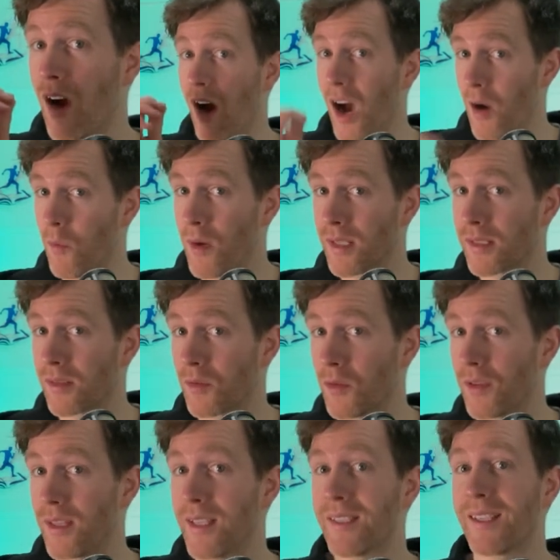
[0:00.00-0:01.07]
I once
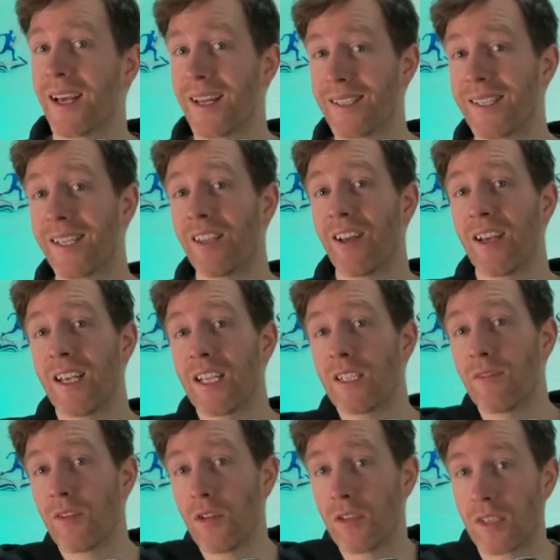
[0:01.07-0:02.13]
thought this until I
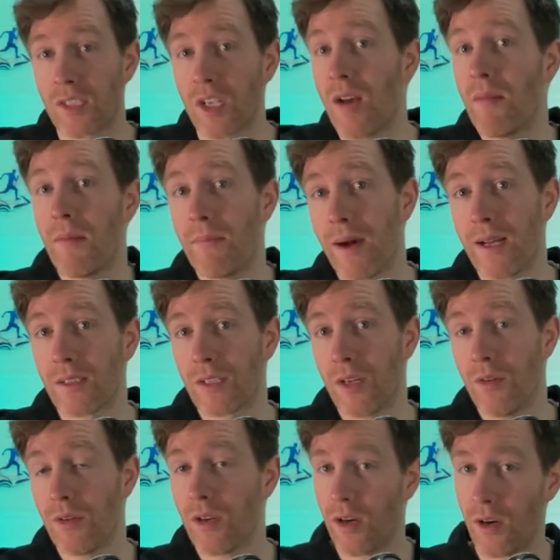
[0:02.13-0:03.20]
interviewed Simon
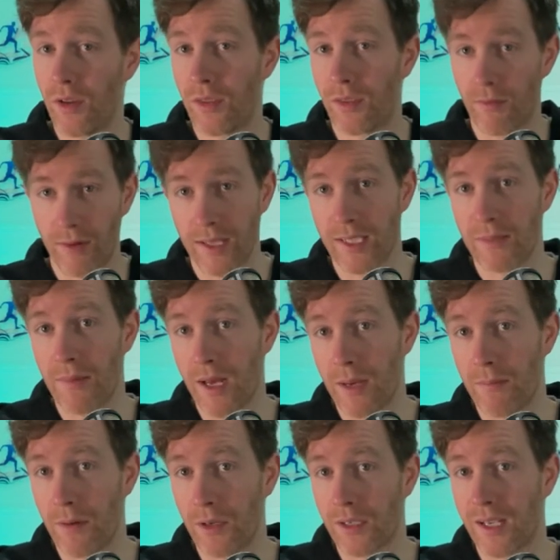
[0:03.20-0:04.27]
Barthold on the Run Smarter
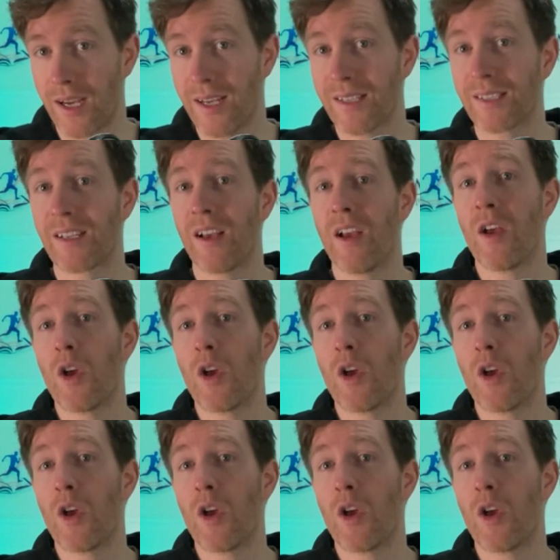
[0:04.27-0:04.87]
podcast,